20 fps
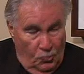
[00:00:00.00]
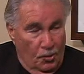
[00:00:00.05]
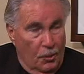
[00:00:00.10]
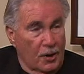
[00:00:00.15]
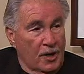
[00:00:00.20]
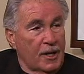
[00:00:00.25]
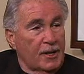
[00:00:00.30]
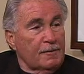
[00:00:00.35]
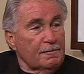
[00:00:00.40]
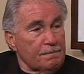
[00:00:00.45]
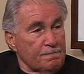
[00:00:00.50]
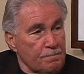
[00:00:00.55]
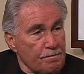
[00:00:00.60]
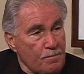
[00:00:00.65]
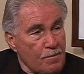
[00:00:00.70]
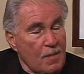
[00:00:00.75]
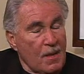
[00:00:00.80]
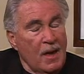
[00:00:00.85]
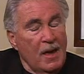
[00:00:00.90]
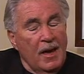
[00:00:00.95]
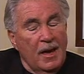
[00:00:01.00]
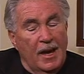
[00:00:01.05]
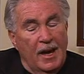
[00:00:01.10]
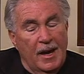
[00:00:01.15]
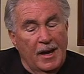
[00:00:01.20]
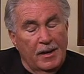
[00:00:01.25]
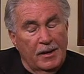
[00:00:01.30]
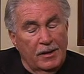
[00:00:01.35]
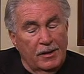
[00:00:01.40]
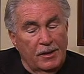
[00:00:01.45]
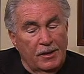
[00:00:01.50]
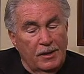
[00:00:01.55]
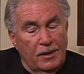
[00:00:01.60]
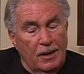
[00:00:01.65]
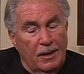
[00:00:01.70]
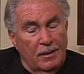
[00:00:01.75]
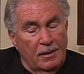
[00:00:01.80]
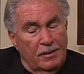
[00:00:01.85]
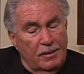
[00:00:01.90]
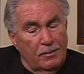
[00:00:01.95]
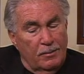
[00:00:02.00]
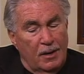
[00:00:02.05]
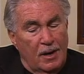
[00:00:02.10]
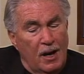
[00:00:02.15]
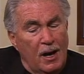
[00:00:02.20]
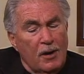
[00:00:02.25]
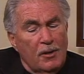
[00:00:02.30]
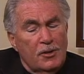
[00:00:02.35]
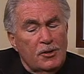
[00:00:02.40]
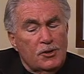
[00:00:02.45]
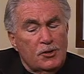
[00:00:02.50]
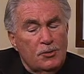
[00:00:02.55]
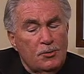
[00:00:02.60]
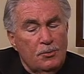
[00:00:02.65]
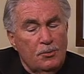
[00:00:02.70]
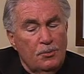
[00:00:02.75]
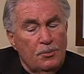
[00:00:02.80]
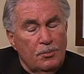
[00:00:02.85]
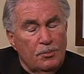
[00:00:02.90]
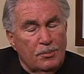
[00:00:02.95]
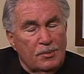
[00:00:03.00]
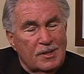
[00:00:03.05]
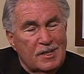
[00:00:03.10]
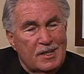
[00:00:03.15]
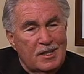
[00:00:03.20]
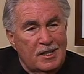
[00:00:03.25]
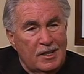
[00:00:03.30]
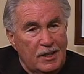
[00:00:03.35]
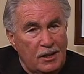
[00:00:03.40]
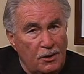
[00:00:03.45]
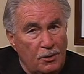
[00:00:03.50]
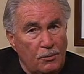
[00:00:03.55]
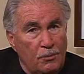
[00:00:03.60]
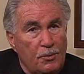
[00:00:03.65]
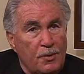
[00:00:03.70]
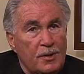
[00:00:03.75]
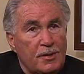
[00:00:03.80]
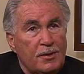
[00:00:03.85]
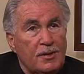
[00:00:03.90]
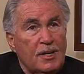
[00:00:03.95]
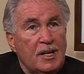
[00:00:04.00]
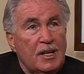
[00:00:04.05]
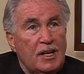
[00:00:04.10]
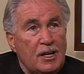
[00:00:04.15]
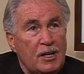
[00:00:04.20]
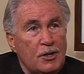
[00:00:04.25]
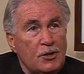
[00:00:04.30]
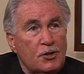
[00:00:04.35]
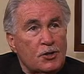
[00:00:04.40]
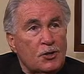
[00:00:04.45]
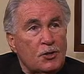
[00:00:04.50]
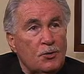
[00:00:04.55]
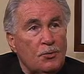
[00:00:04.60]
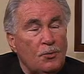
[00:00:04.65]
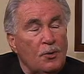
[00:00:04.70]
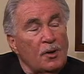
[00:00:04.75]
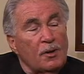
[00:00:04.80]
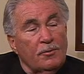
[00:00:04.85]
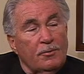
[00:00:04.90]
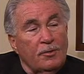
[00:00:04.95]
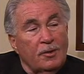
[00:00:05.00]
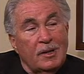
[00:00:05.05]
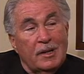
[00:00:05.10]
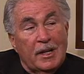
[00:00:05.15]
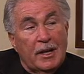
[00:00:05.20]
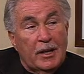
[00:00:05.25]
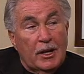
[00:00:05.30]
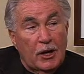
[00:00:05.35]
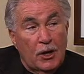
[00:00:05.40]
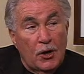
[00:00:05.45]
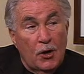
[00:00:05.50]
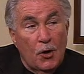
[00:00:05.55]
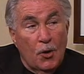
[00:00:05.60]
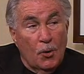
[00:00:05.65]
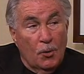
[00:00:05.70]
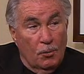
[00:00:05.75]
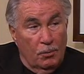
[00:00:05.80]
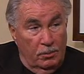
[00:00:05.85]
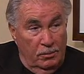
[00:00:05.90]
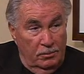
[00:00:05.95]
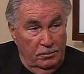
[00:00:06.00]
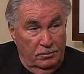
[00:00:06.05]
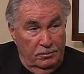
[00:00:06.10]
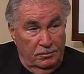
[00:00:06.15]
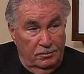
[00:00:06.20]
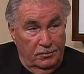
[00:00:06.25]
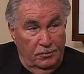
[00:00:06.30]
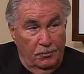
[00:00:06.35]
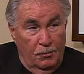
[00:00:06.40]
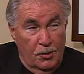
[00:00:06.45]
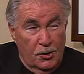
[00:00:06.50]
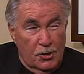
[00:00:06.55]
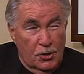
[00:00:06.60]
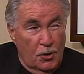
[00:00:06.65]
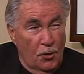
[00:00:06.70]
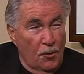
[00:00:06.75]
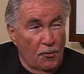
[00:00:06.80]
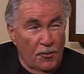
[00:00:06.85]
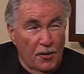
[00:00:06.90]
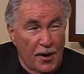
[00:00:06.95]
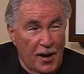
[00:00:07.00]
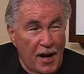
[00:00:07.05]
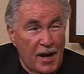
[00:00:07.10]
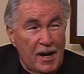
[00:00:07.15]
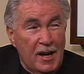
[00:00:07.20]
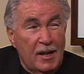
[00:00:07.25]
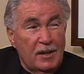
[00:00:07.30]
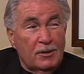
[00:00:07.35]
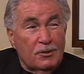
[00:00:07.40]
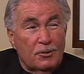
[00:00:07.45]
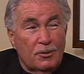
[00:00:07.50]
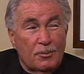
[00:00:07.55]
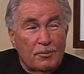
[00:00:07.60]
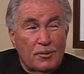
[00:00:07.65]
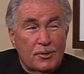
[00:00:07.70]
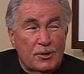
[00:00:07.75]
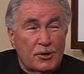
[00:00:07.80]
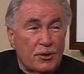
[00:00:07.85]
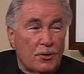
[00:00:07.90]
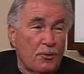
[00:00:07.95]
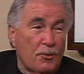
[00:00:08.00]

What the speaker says: Right. And how did you deal with the issue of letting go? Was it overnight, or was it